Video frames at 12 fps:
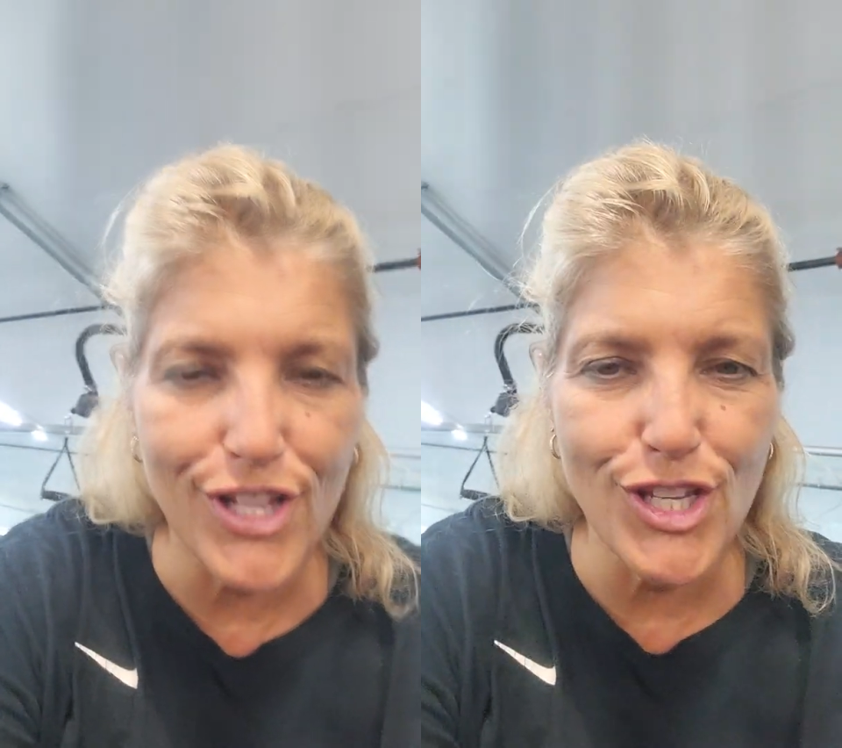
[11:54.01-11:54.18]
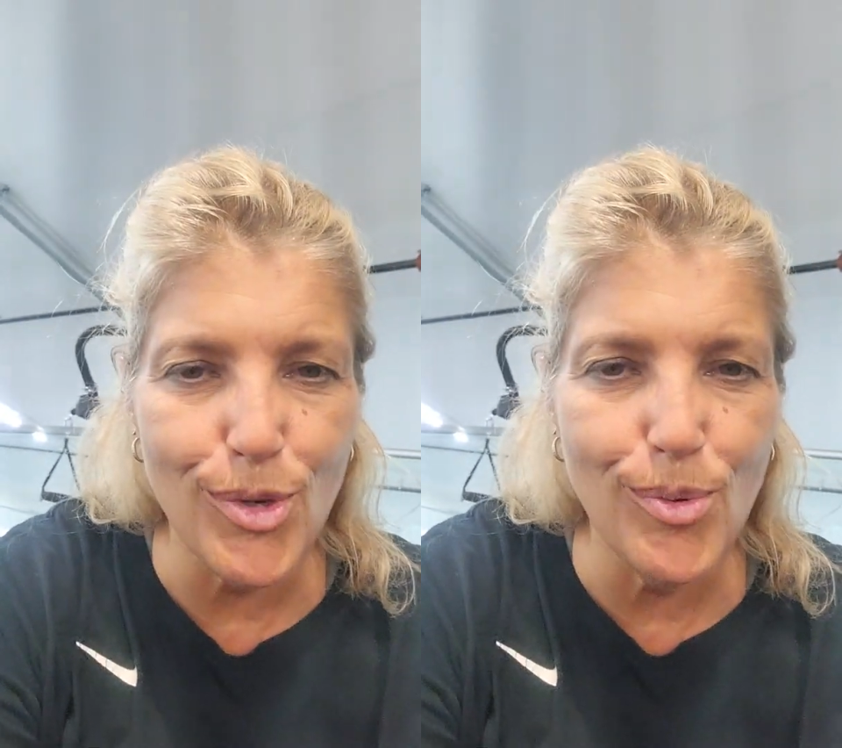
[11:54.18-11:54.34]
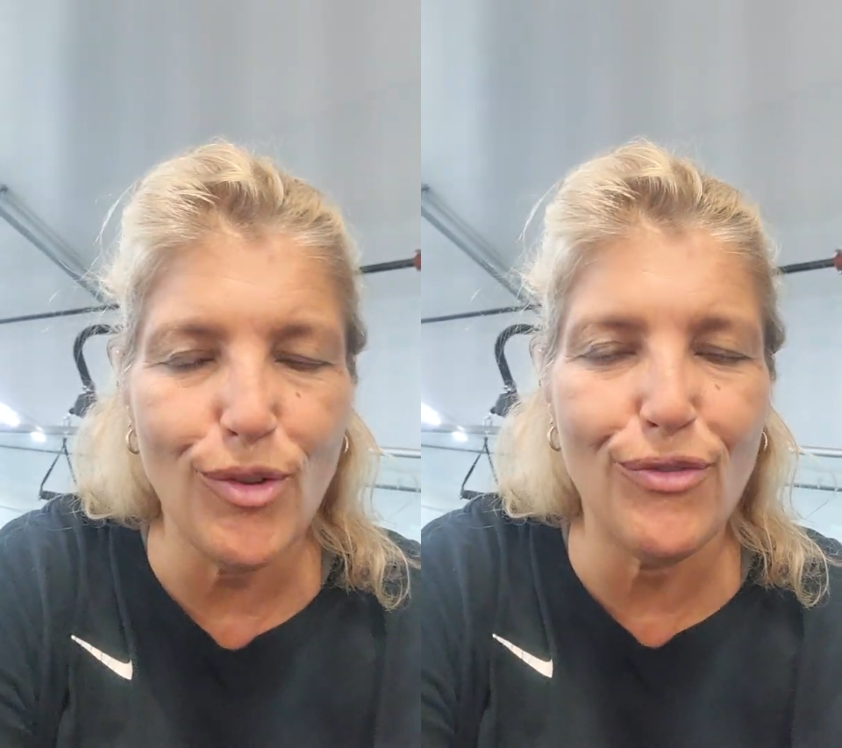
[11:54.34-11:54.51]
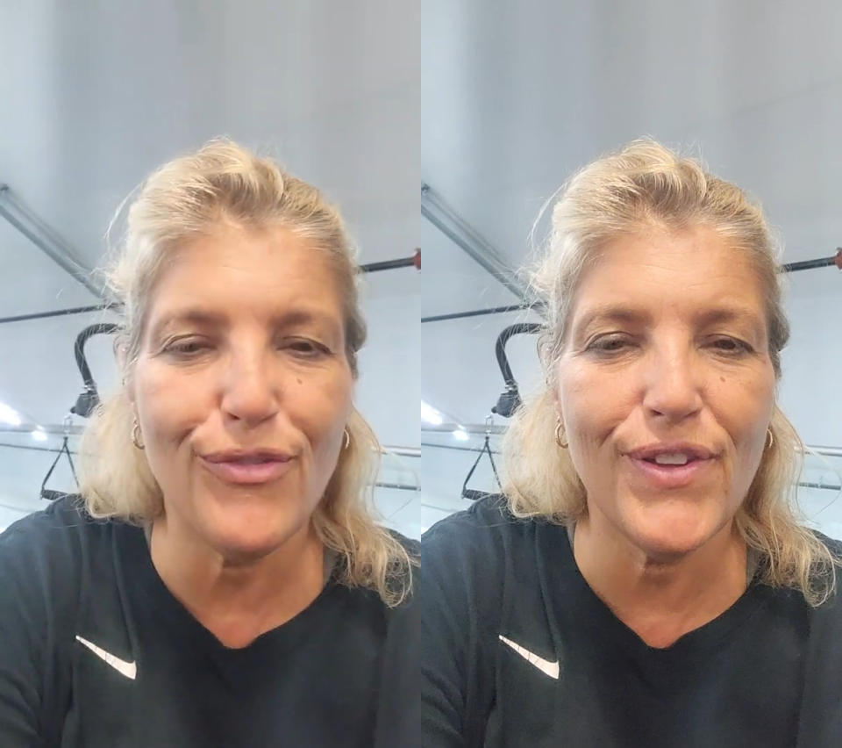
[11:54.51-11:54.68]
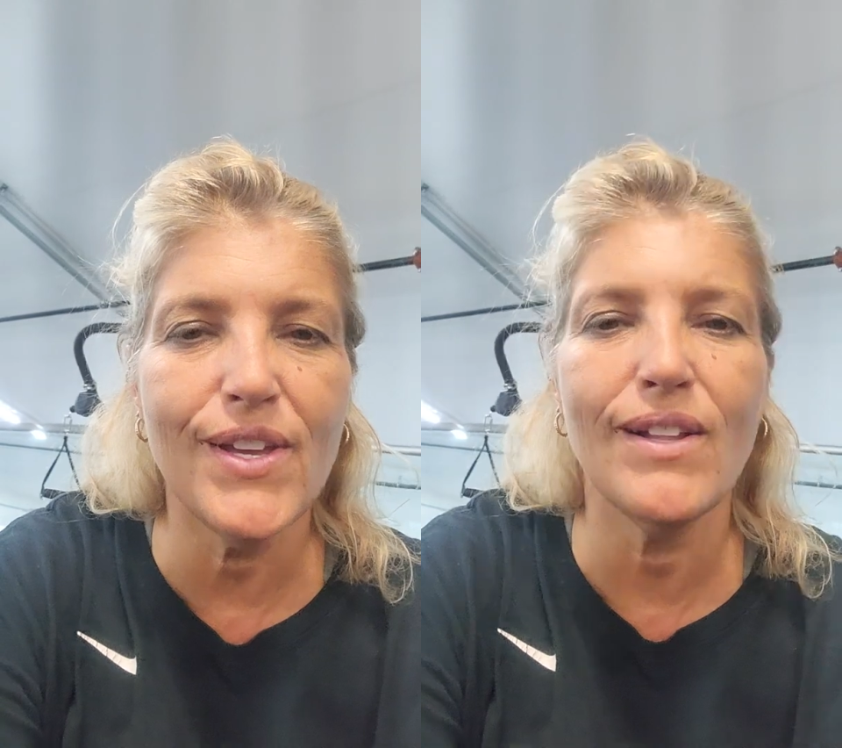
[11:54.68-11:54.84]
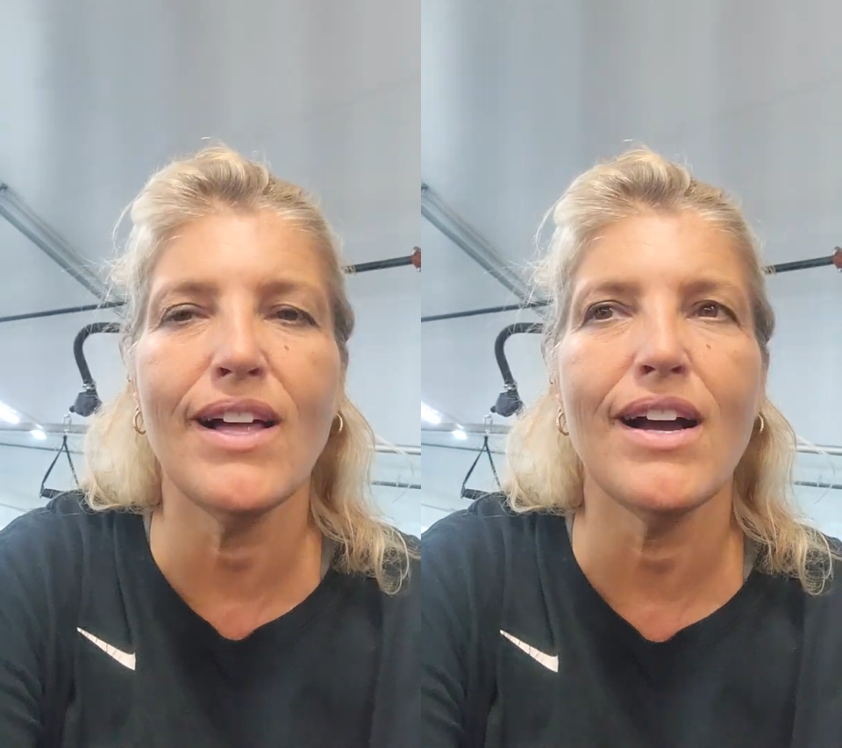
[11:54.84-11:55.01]
and you will
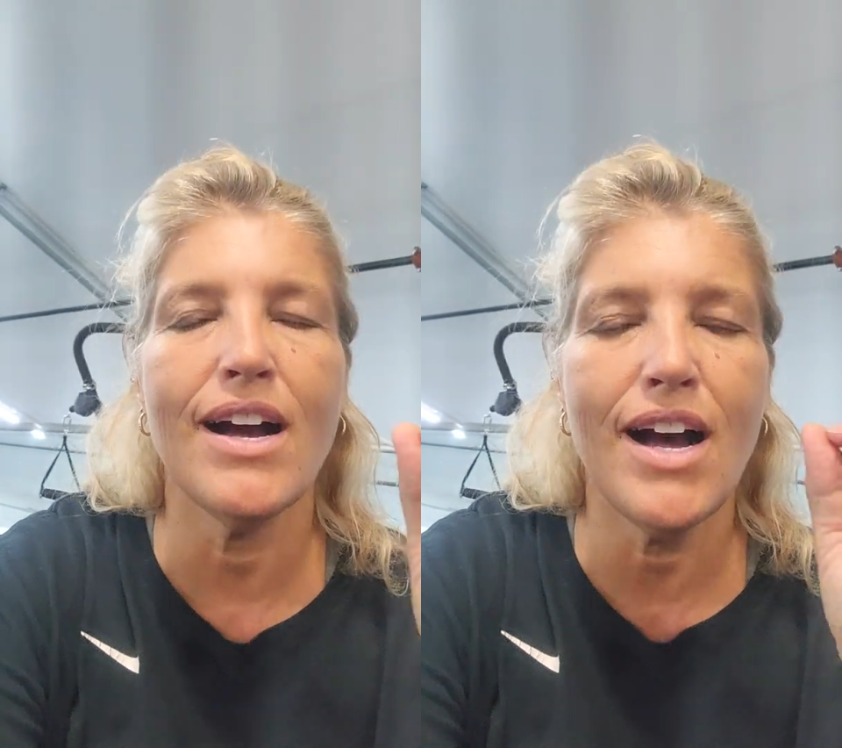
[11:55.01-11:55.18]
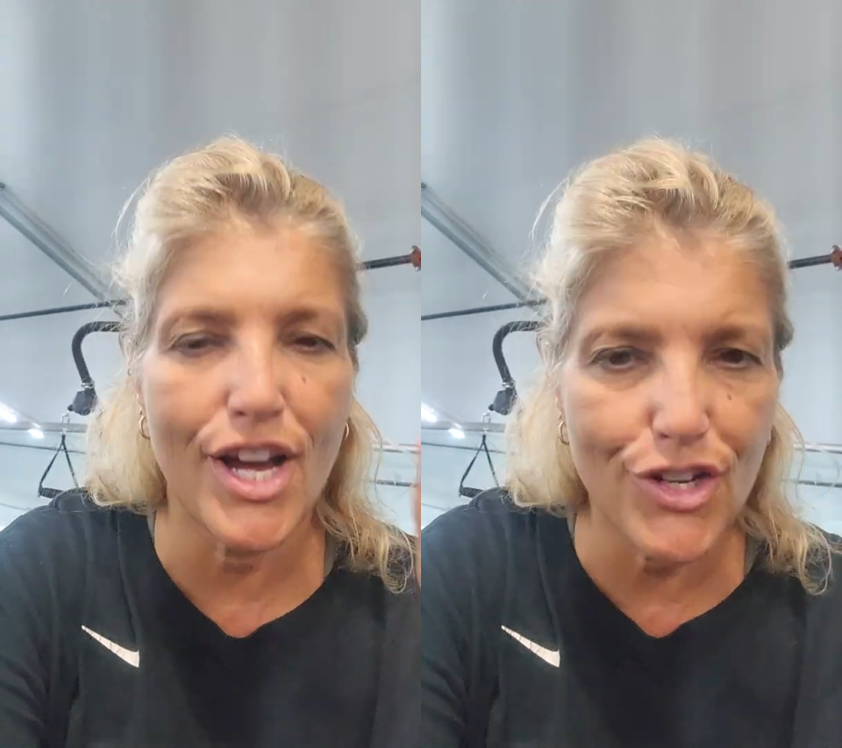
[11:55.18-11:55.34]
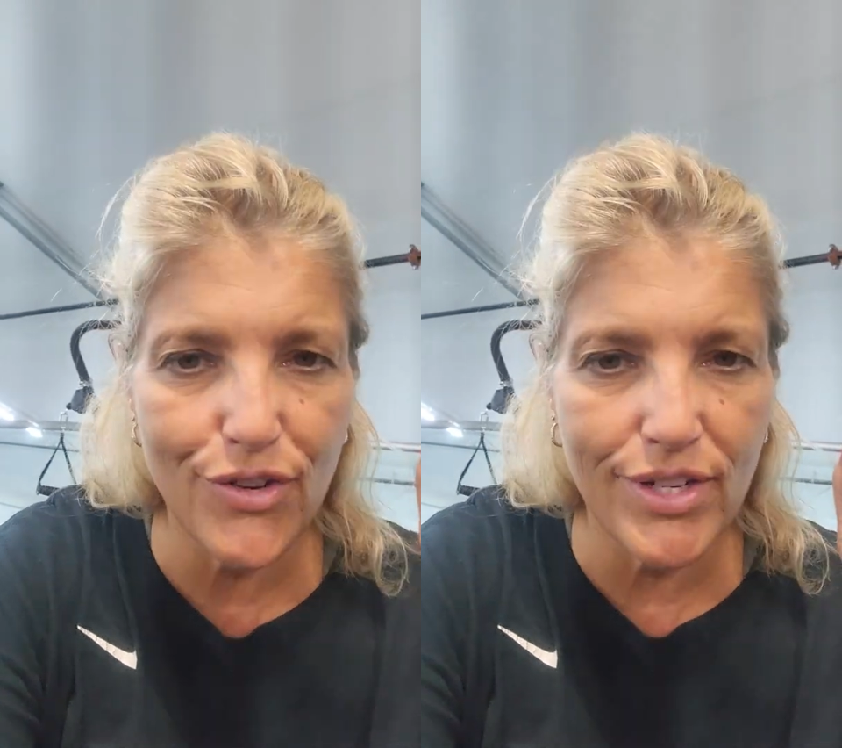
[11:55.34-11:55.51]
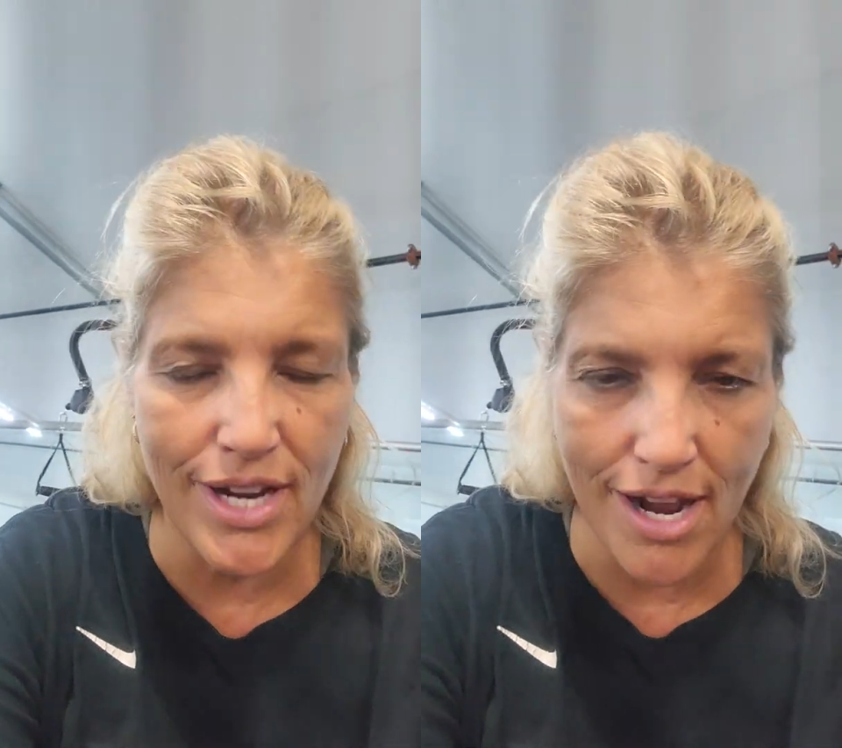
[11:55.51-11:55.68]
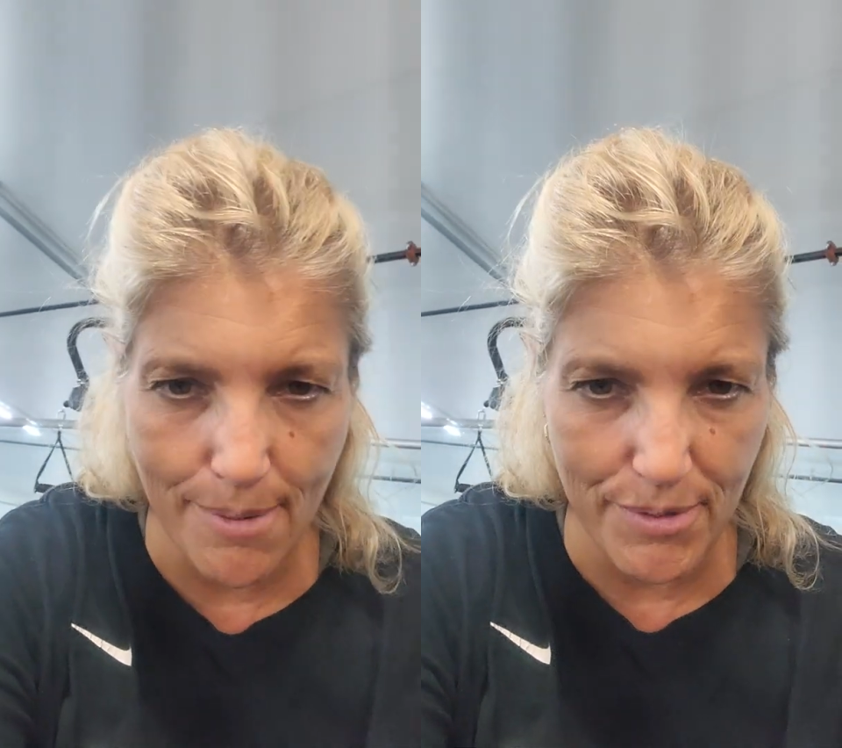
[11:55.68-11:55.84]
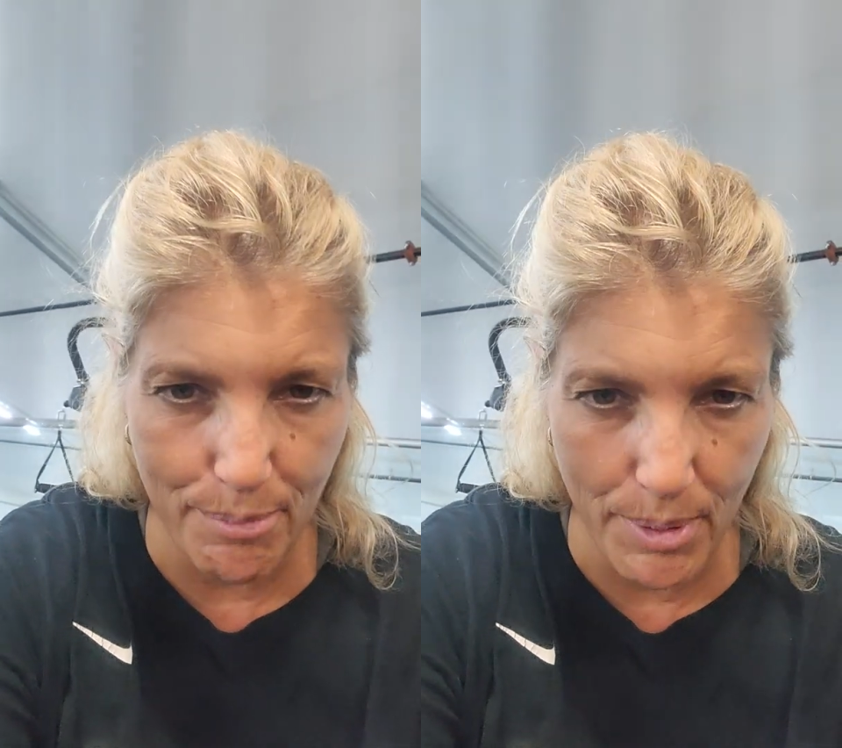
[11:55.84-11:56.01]
feel 100
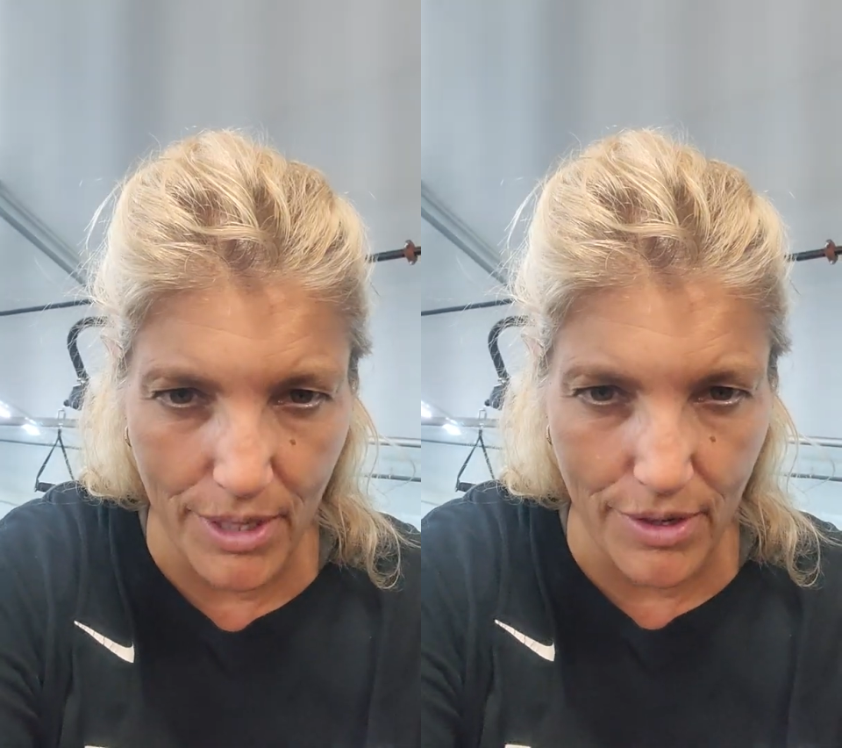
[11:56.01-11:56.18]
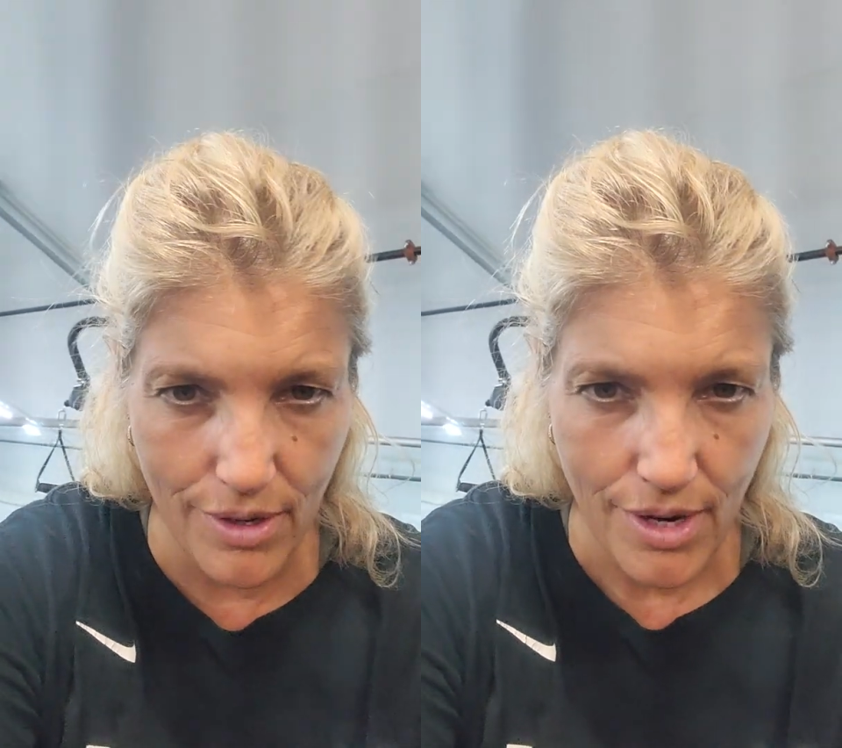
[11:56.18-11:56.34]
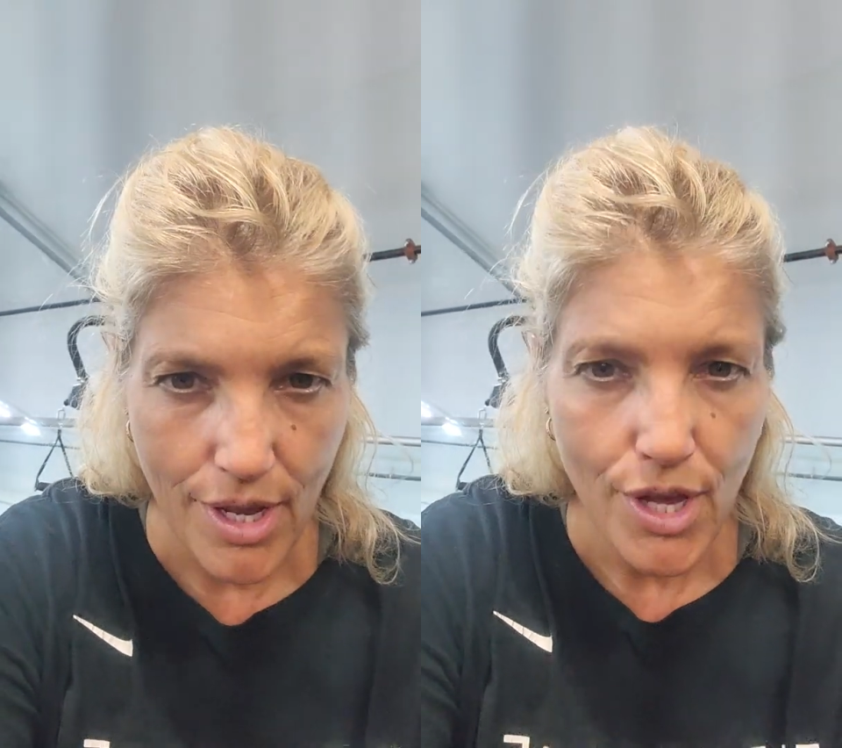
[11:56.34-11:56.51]
times better.